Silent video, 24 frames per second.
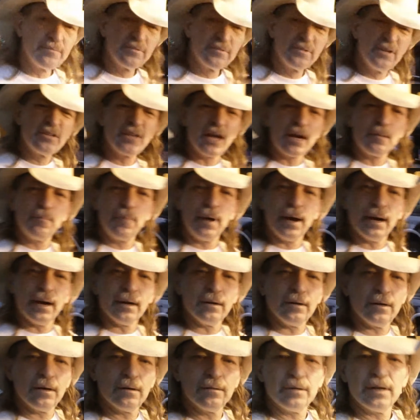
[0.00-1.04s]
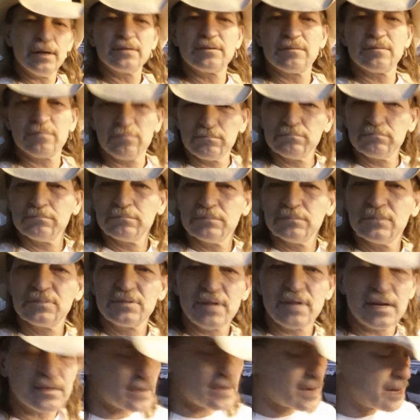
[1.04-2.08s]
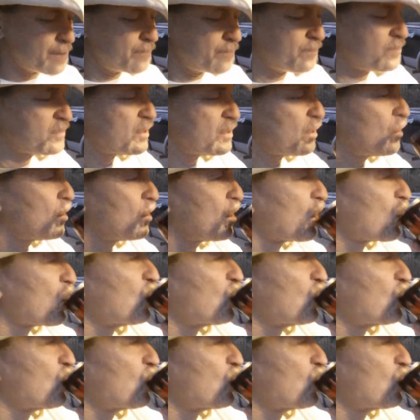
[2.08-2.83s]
Just take a break. You know, it's that time. So.